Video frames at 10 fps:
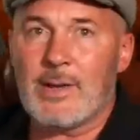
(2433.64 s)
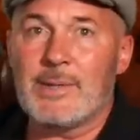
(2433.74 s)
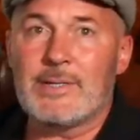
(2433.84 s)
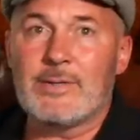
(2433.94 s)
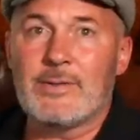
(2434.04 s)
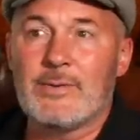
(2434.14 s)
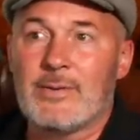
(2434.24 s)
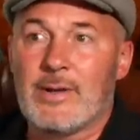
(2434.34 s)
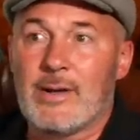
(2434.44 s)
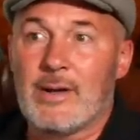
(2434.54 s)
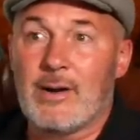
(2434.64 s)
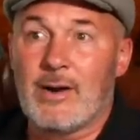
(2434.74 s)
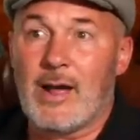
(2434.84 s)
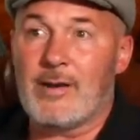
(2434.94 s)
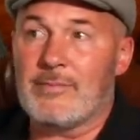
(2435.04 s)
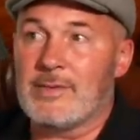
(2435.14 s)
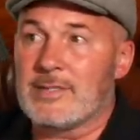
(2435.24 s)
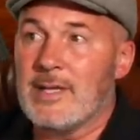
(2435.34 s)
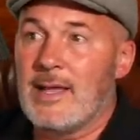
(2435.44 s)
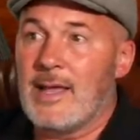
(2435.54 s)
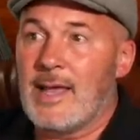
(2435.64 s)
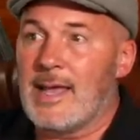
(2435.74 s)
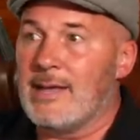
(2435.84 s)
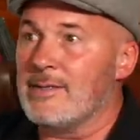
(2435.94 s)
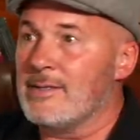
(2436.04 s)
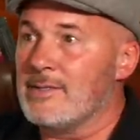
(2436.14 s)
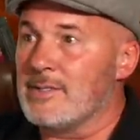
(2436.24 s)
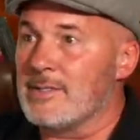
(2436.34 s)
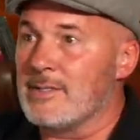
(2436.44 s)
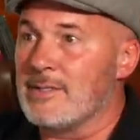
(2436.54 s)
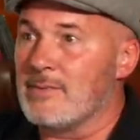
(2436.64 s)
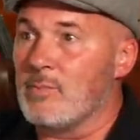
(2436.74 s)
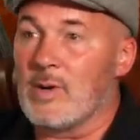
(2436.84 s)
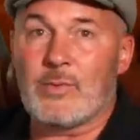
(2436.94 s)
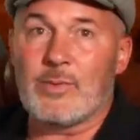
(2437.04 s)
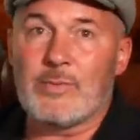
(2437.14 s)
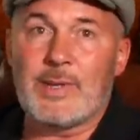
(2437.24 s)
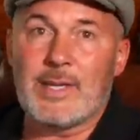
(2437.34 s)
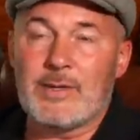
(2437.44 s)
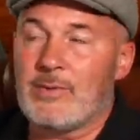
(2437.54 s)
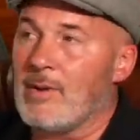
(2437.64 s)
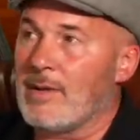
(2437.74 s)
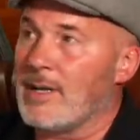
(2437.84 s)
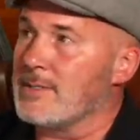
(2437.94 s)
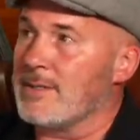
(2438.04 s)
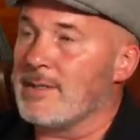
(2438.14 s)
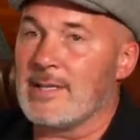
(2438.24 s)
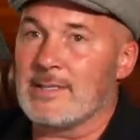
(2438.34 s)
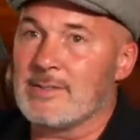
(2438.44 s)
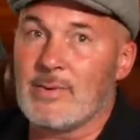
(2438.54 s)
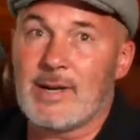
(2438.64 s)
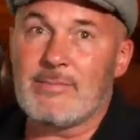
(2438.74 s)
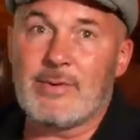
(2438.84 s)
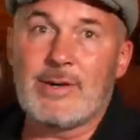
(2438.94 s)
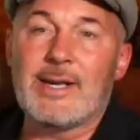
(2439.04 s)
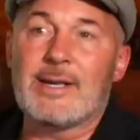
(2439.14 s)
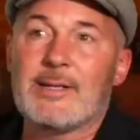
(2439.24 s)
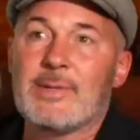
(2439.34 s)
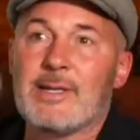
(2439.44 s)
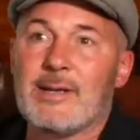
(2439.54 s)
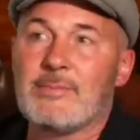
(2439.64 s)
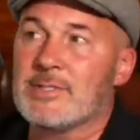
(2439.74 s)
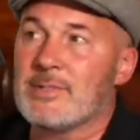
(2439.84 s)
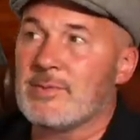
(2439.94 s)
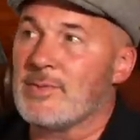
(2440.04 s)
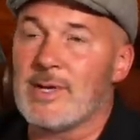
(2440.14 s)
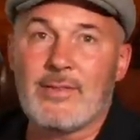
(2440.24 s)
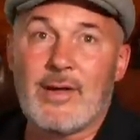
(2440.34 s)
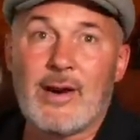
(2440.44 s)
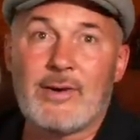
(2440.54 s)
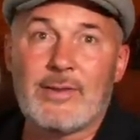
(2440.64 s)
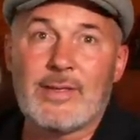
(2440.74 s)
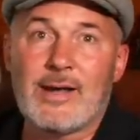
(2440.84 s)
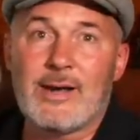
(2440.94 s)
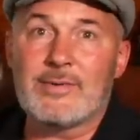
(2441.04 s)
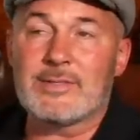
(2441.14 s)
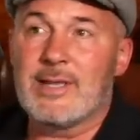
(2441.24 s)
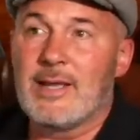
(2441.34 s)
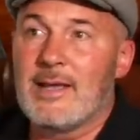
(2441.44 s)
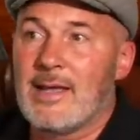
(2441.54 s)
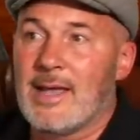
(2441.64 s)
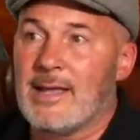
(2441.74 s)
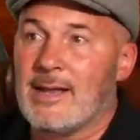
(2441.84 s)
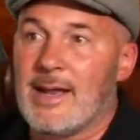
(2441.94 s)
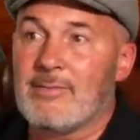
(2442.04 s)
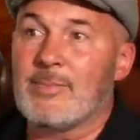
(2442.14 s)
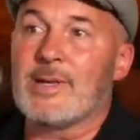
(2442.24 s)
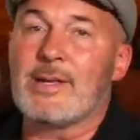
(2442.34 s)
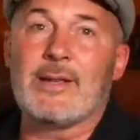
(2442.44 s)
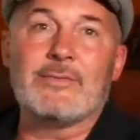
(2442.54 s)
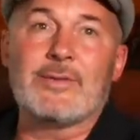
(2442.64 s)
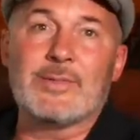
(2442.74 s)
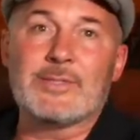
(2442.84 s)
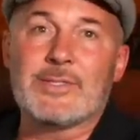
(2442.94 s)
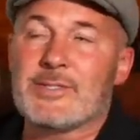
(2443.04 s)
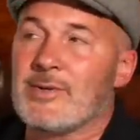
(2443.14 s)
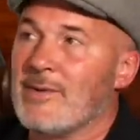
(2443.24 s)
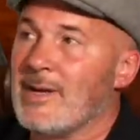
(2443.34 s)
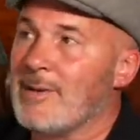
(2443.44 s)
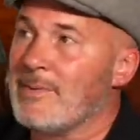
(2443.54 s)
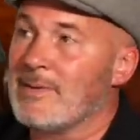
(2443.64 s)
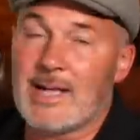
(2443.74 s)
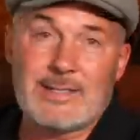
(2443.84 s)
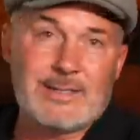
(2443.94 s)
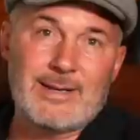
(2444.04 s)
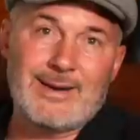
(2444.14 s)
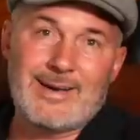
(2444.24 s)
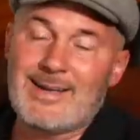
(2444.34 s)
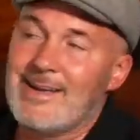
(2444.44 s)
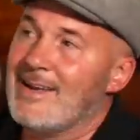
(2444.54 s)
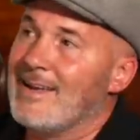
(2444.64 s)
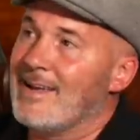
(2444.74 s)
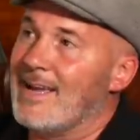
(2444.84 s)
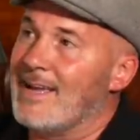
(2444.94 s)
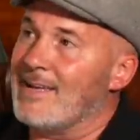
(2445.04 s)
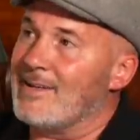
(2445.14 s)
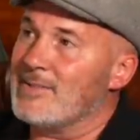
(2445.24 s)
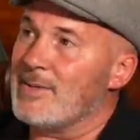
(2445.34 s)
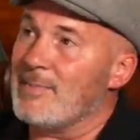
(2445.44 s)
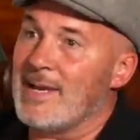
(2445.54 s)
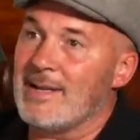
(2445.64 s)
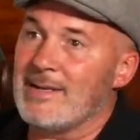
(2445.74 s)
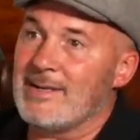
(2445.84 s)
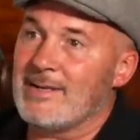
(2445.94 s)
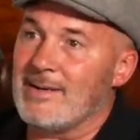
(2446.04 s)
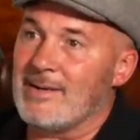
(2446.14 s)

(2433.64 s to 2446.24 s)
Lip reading: into our office and just work with me and do all kinds of things, whatever needed to be done. But she was really the heart of the office, and everybody loved it when she showed up, as did I. And she made it